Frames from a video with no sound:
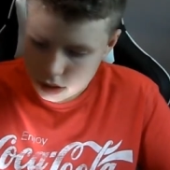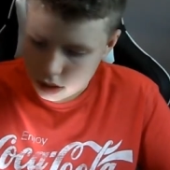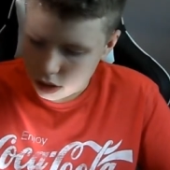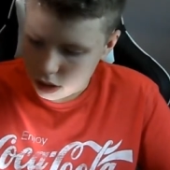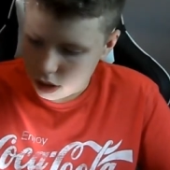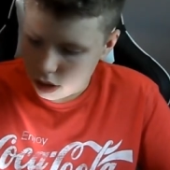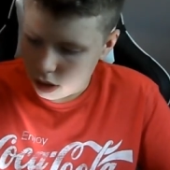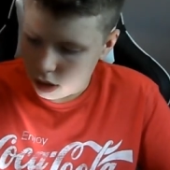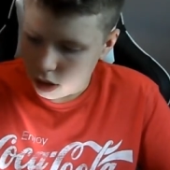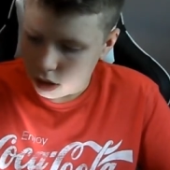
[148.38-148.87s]

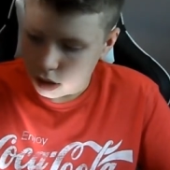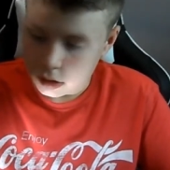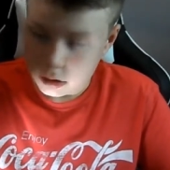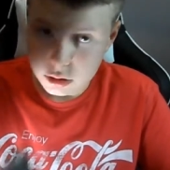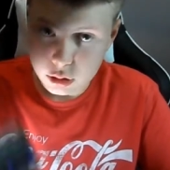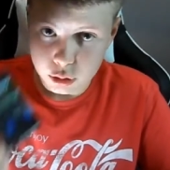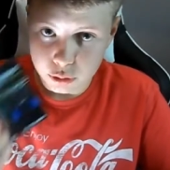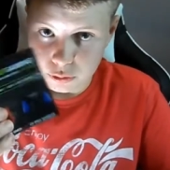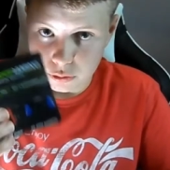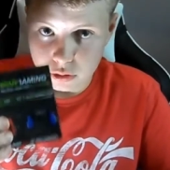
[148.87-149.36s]
then
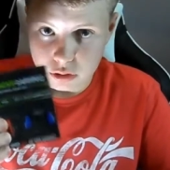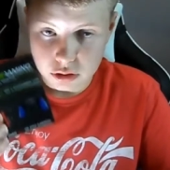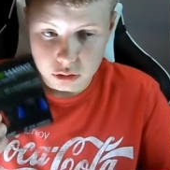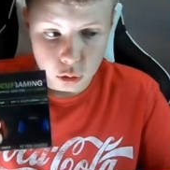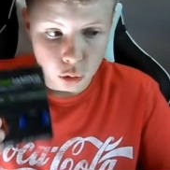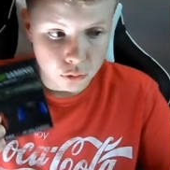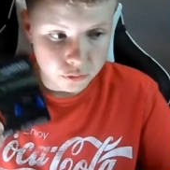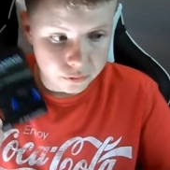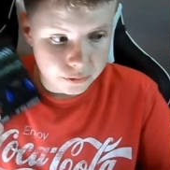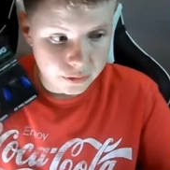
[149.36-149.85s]
uh,
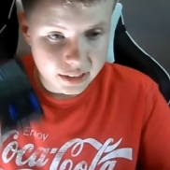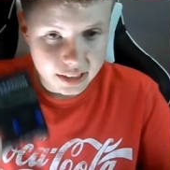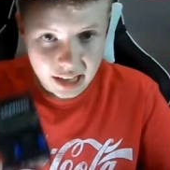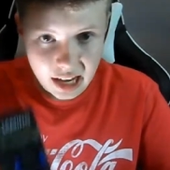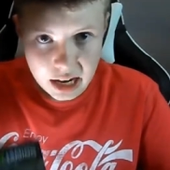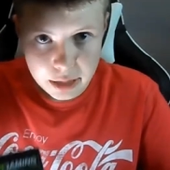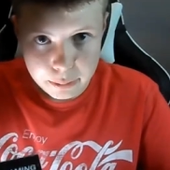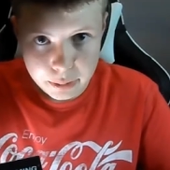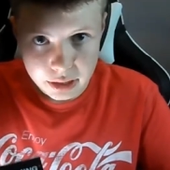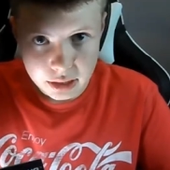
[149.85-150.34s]
Scuf
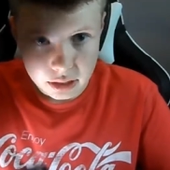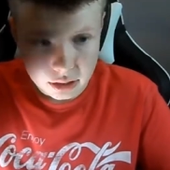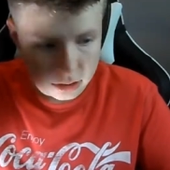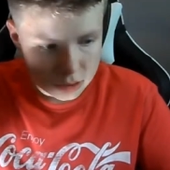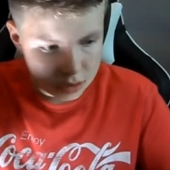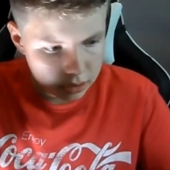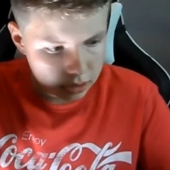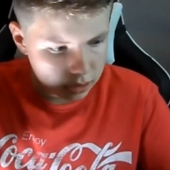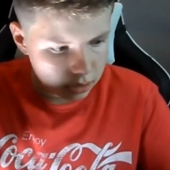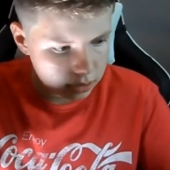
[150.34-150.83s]

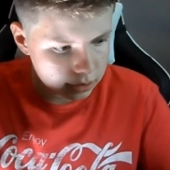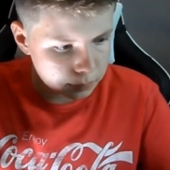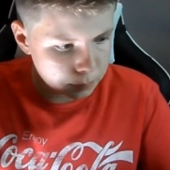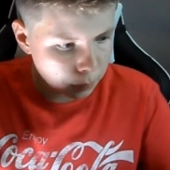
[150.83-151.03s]
Gaming